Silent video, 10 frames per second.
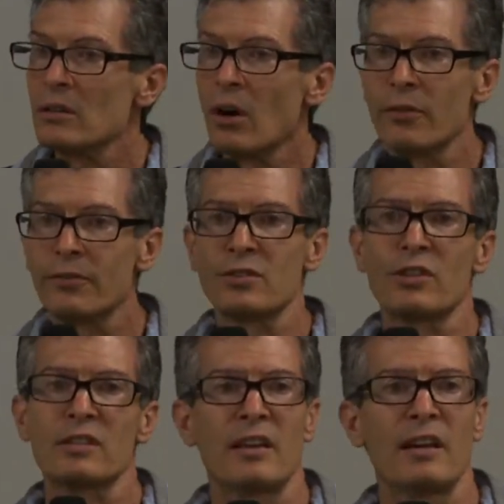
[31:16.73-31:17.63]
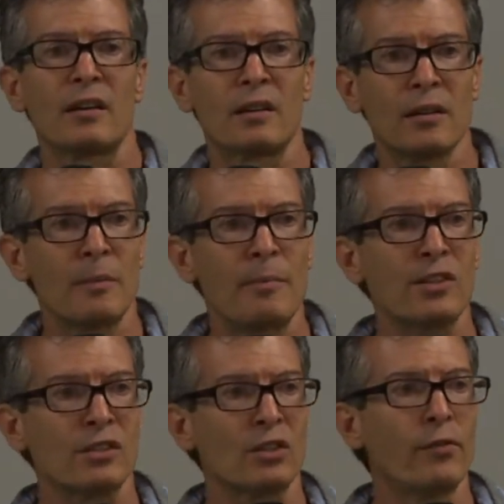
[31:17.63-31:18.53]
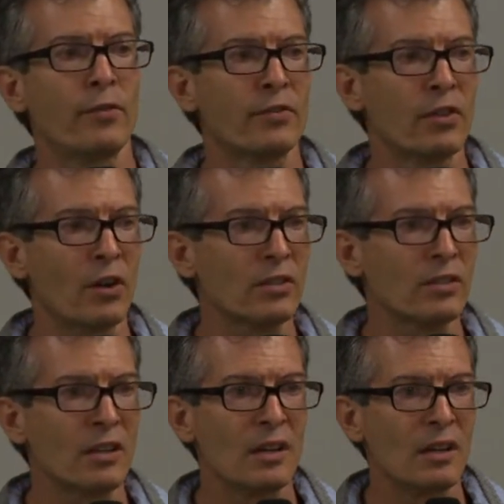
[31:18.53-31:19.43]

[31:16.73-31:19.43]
often just take the patient off of those,